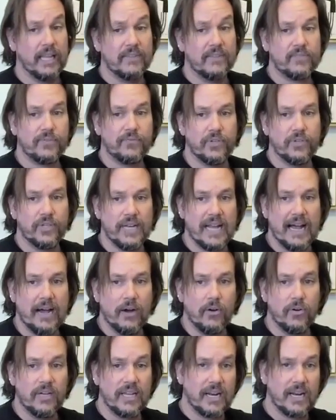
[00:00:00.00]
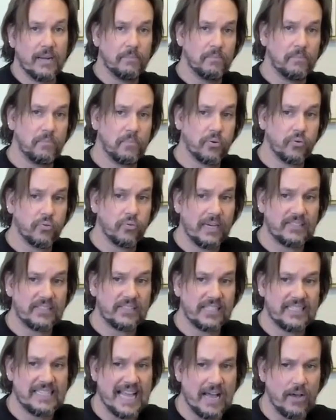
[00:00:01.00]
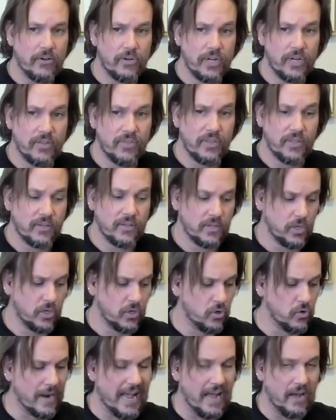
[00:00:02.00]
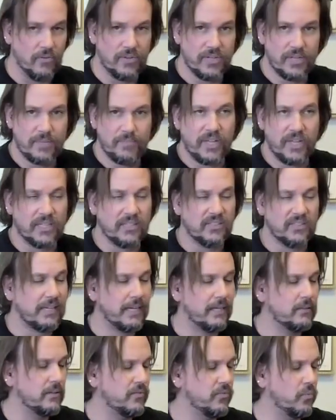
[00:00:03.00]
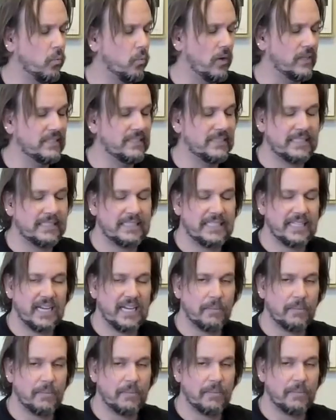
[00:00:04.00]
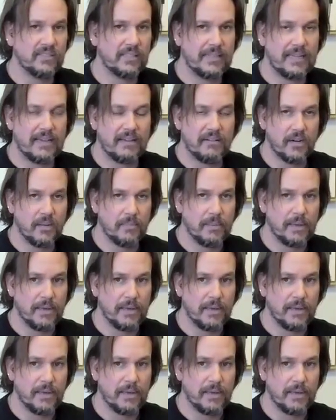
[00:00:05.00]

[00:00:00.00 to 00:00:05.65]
left foot out and I'm pressing down on the ground. On a scale of 1 to 10, I'm pressing down at